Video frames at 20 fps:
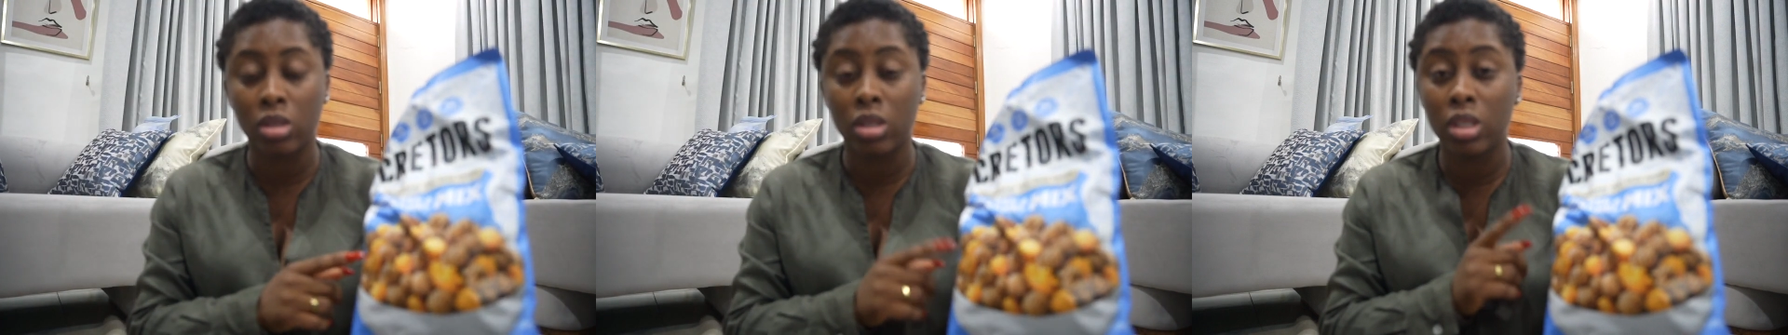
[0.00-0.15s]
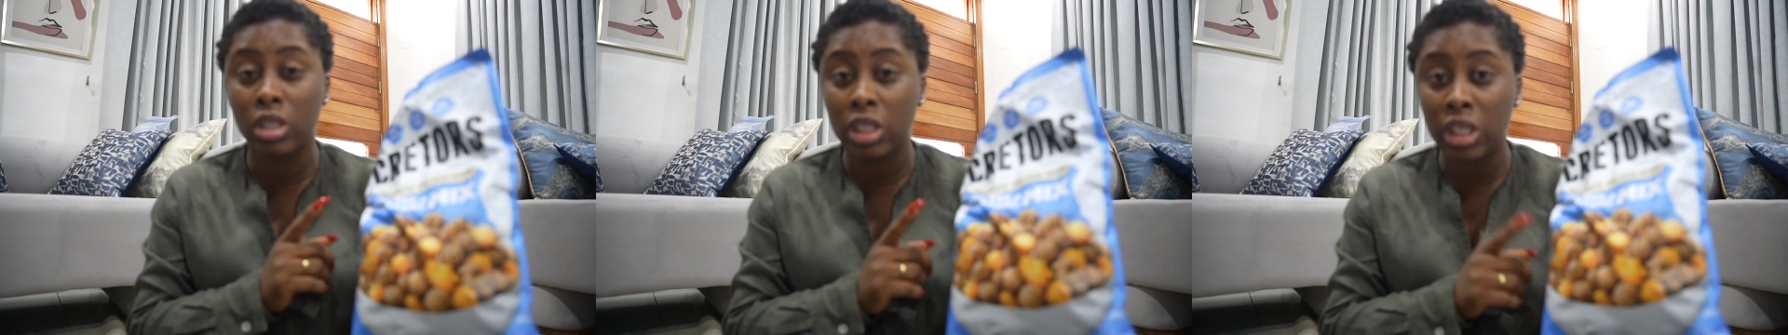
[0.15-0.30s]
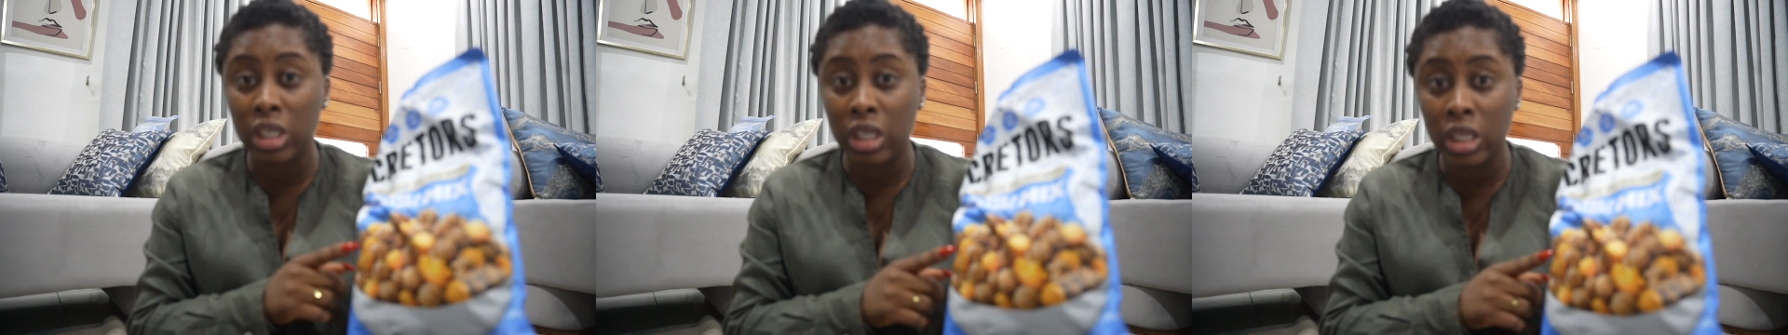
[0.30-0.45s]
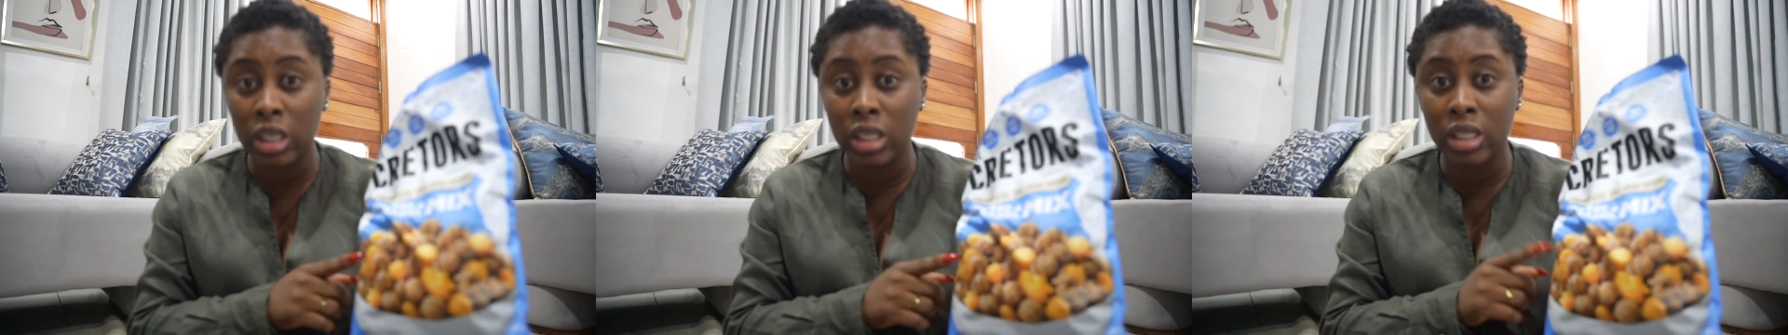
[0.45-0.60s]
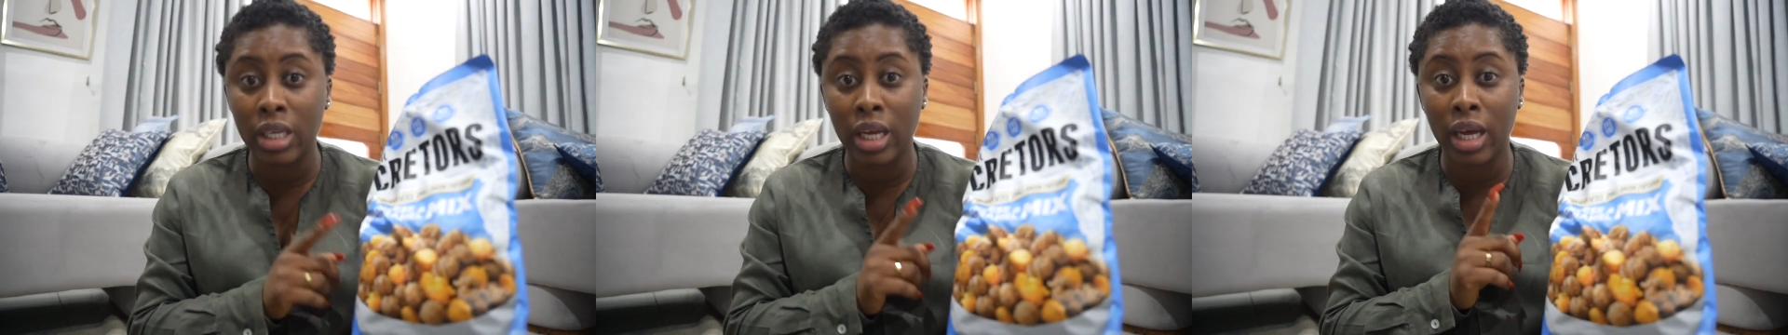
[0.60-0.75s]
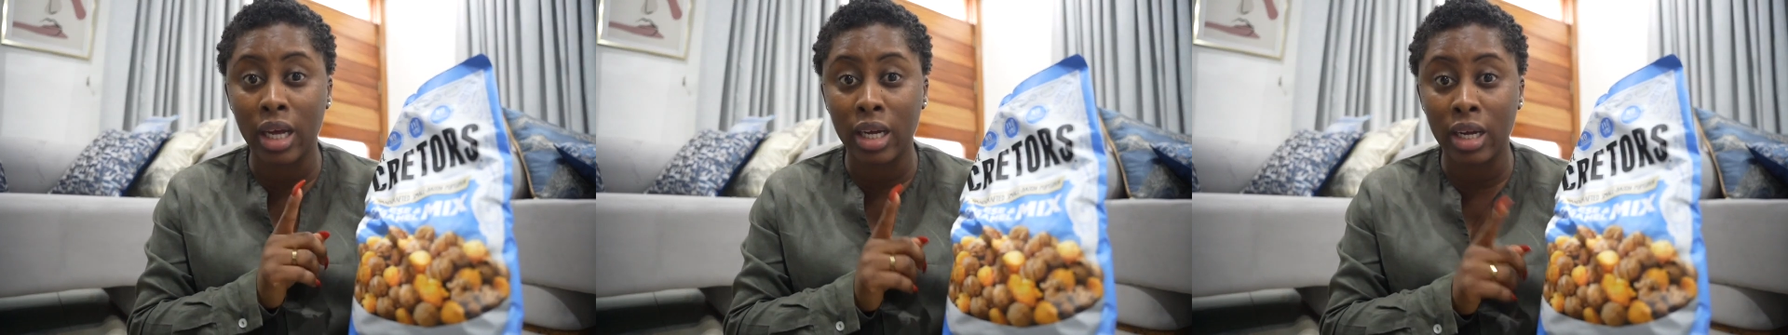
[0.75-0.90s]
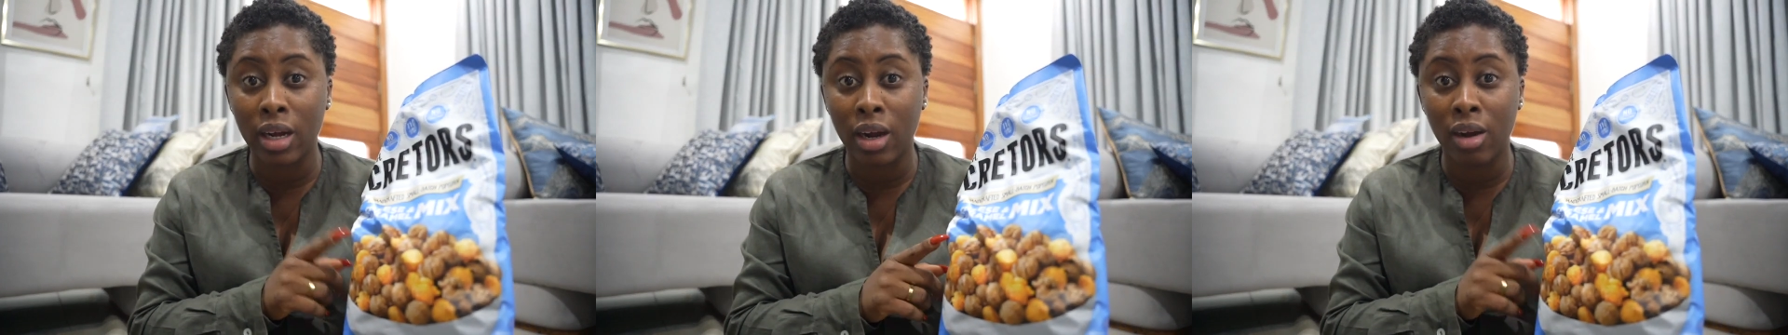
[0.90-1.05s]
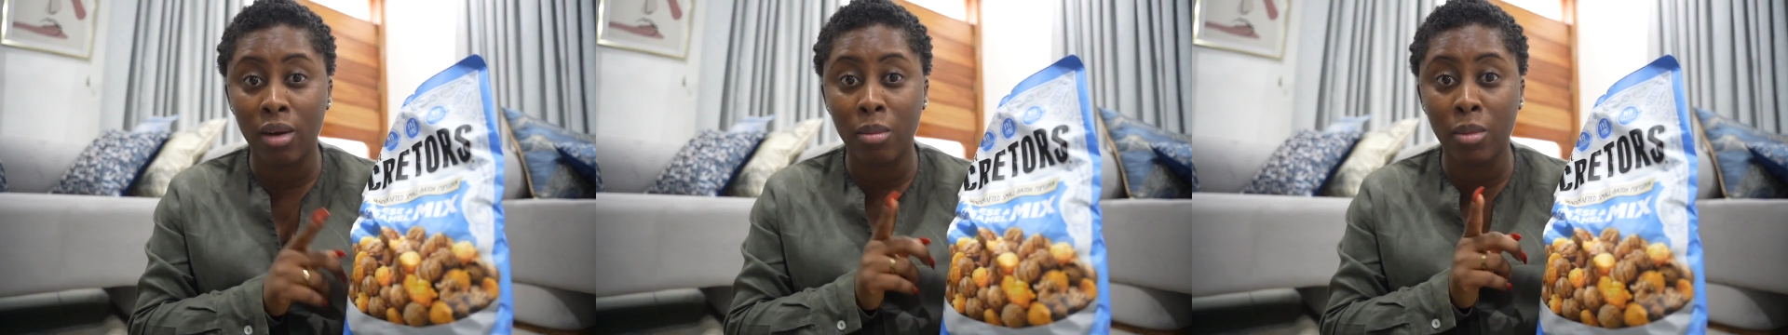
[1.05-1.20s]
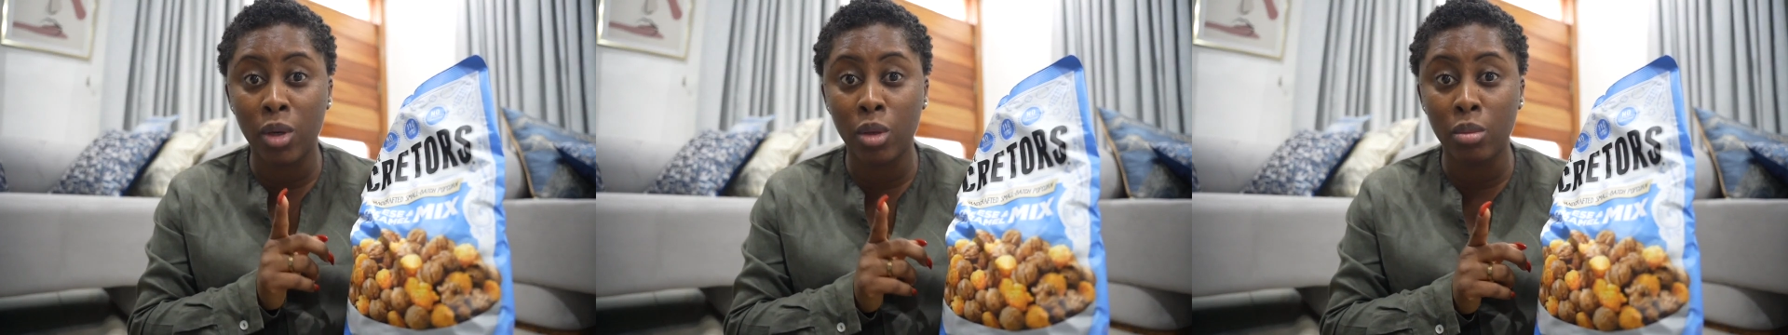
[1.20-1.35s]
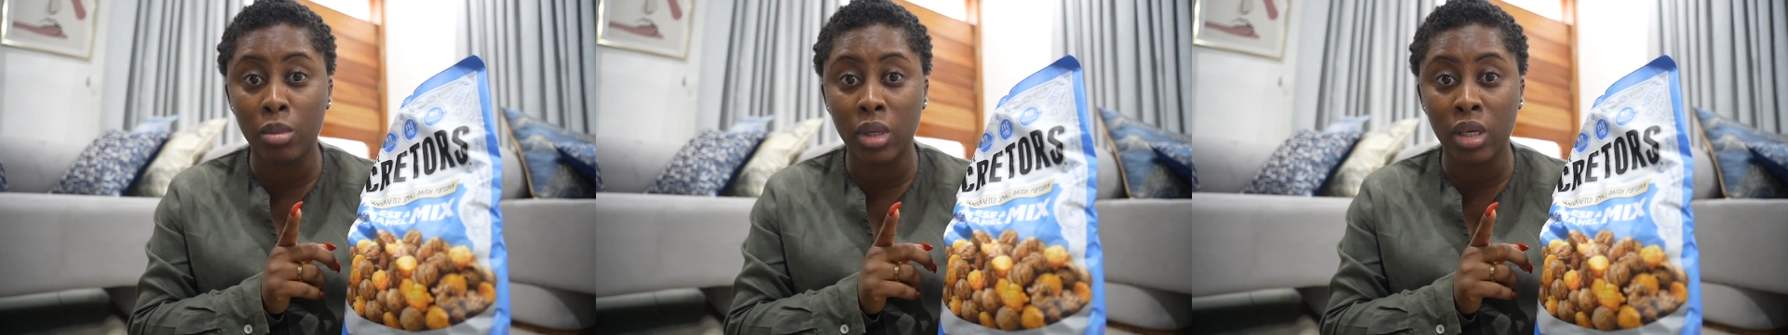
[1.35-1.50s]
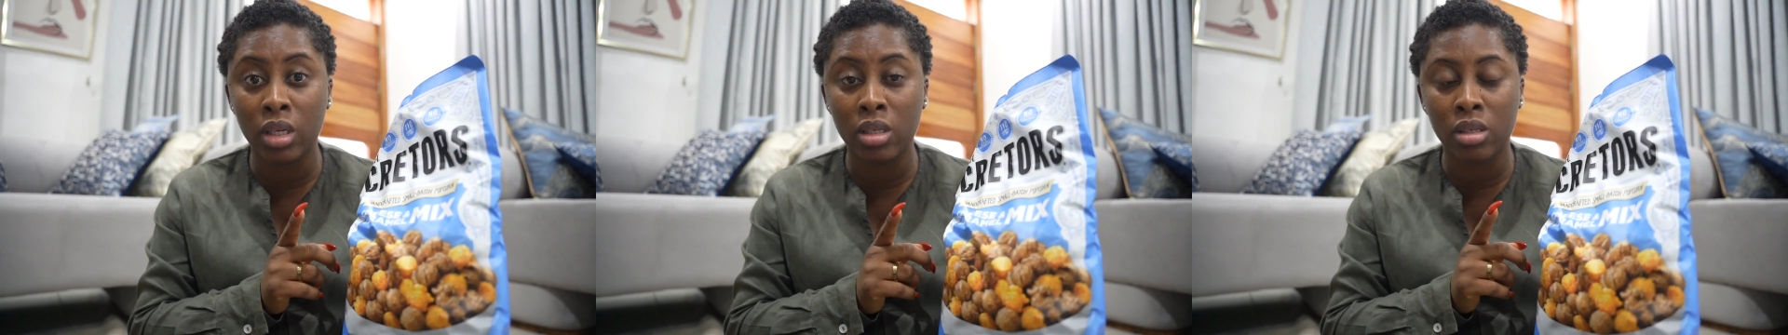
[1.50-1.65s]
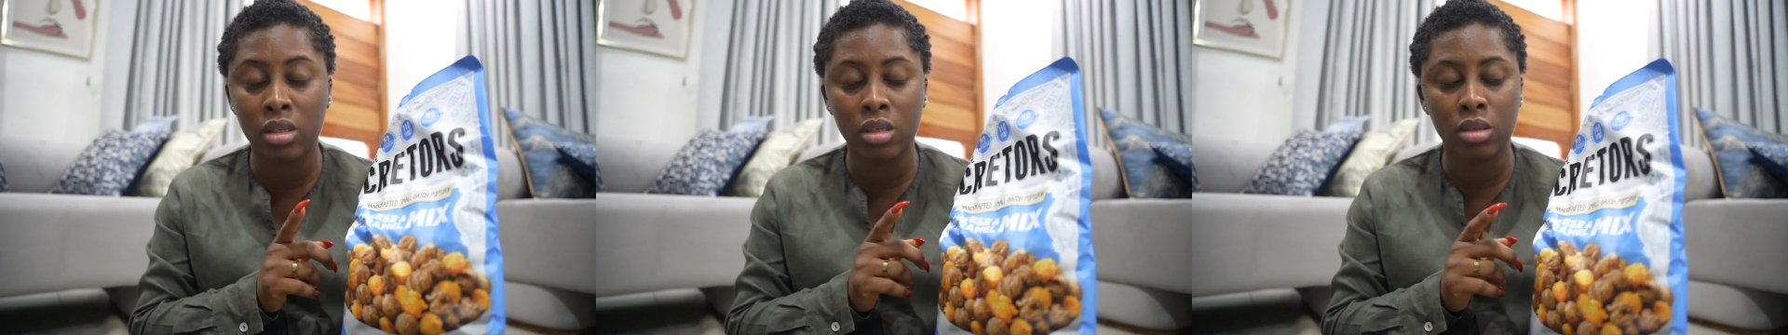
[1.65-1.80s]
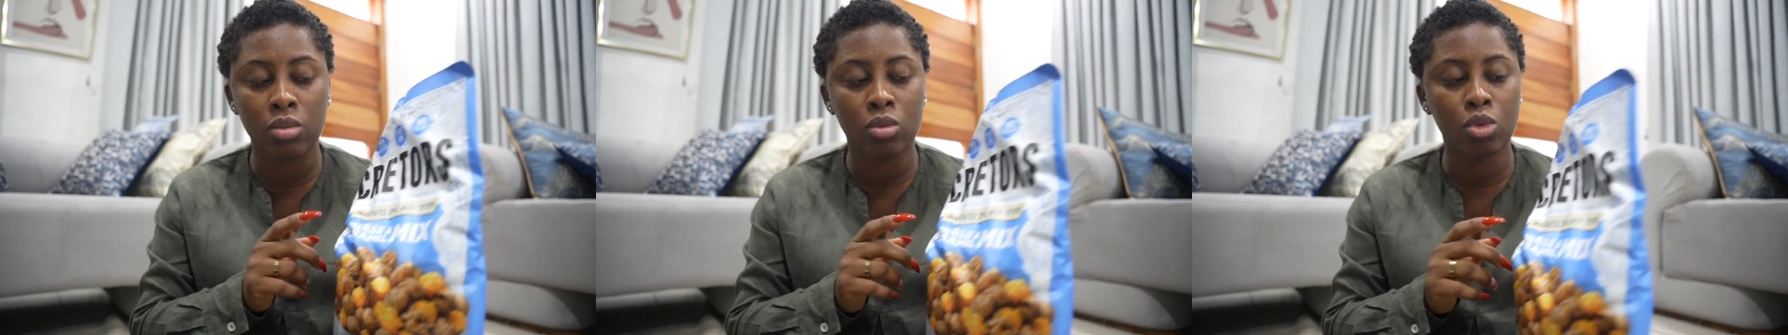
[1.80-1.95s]
the cheese and caramel
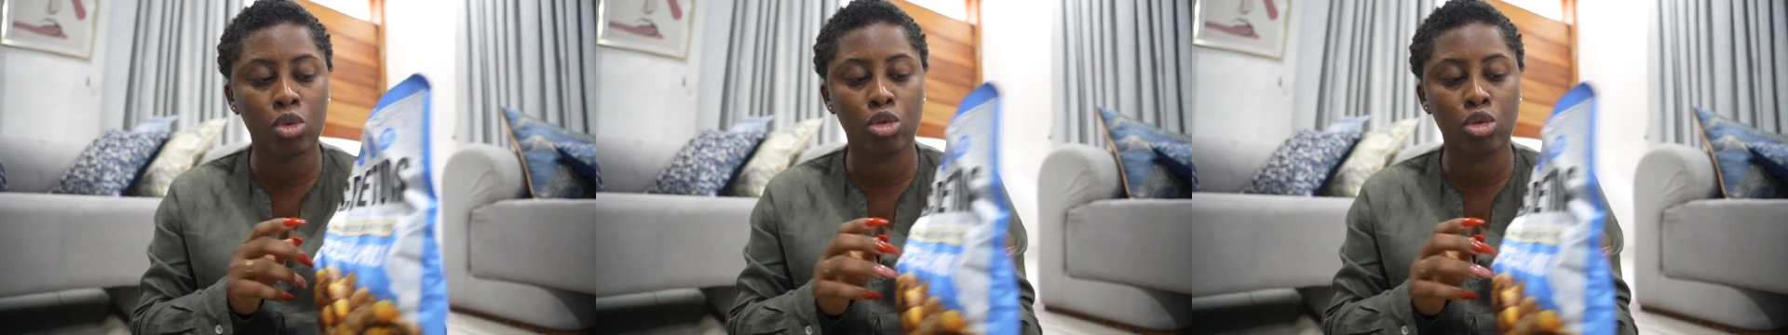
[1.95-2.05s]
mix.